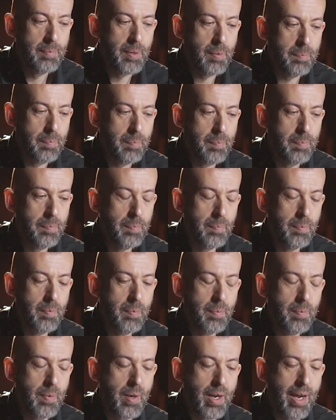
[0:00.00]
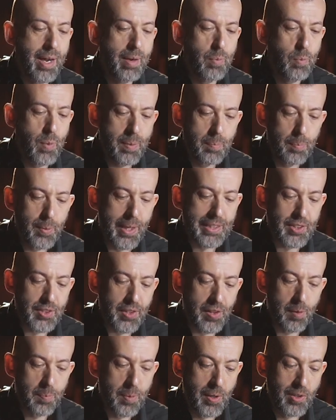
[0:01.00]
But when
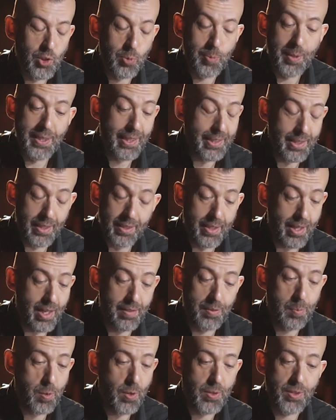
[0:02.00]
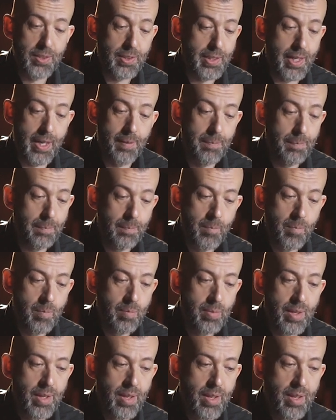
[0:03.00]
BLACKSTAR approached me, they didn't have a product yet.
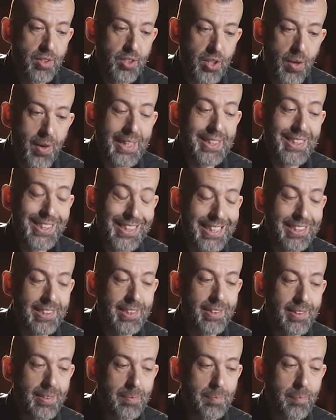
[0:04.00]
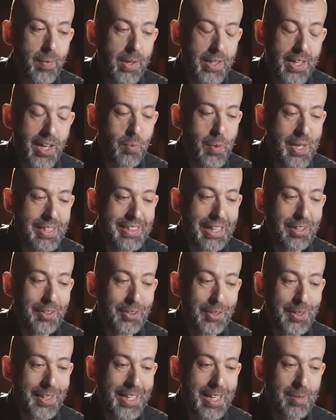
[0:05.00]
So I said to them, I kind of went out
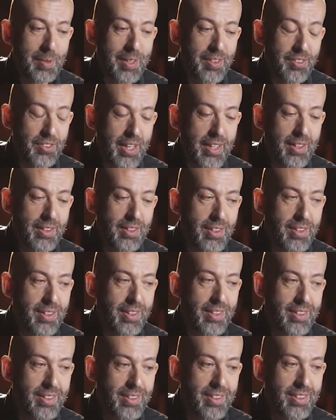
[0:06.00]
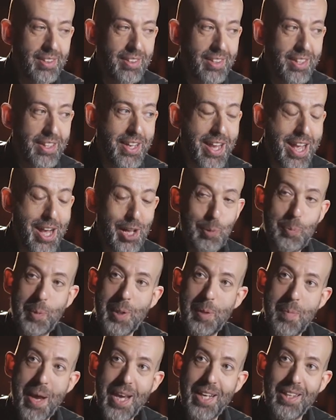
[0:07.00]
on a limb and said, look, can I help
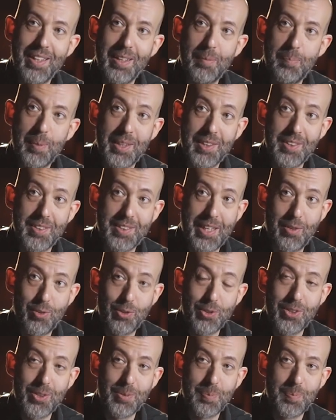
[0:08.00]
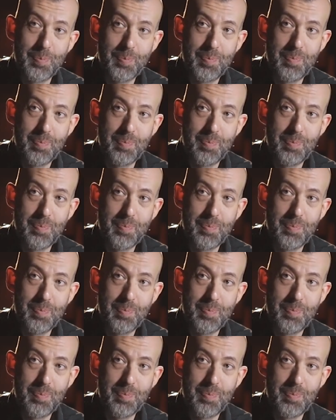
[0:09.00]
you make it? Because they're all